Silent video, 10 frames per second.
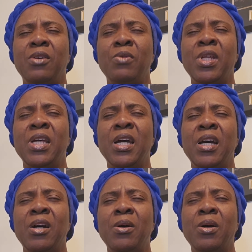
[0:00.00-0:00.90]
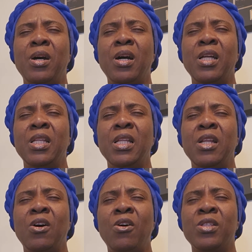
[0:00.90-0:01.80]
where they are
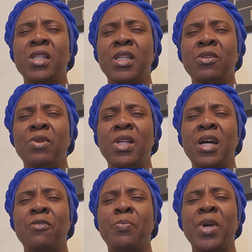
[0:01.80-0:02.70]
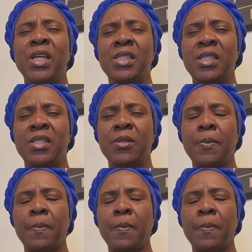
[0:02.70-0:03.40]
hurting, where they have pains.